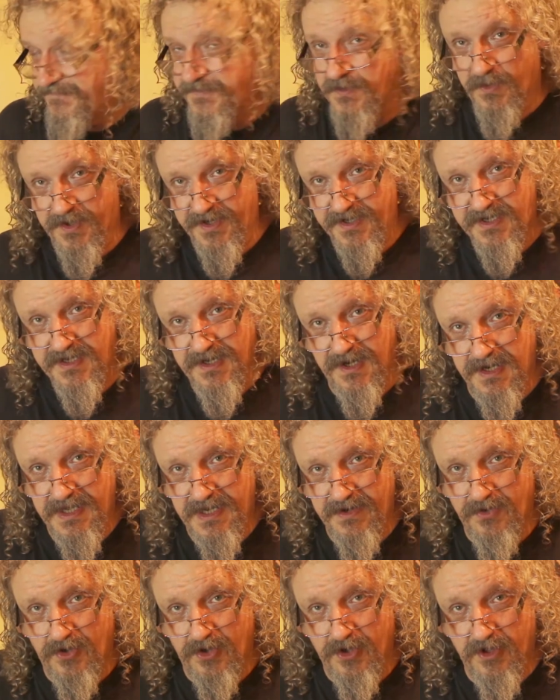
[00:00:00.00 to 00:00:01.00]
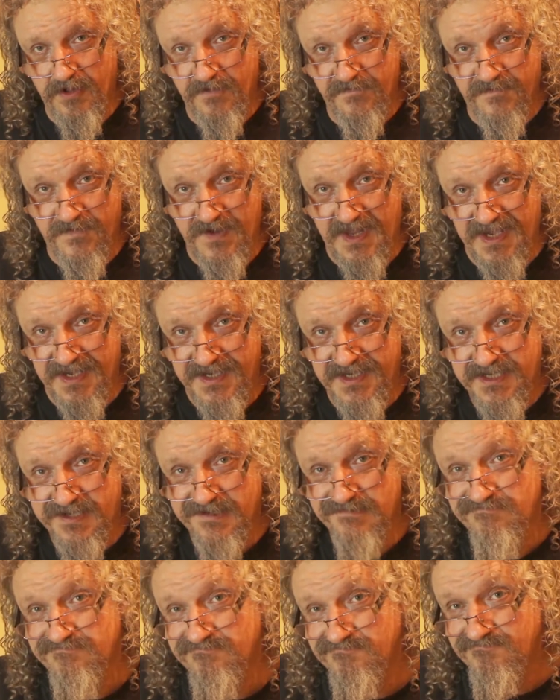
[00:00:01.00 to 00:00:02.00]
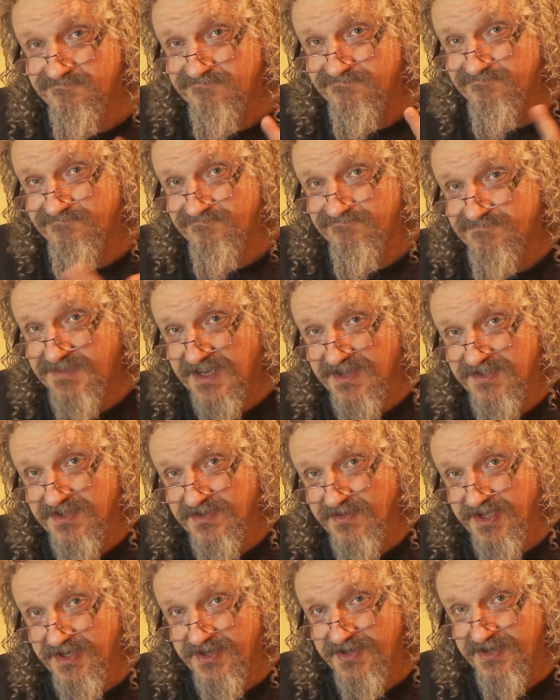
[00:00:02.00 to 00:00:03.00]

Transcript: you want to clear a whole flank, that's the way to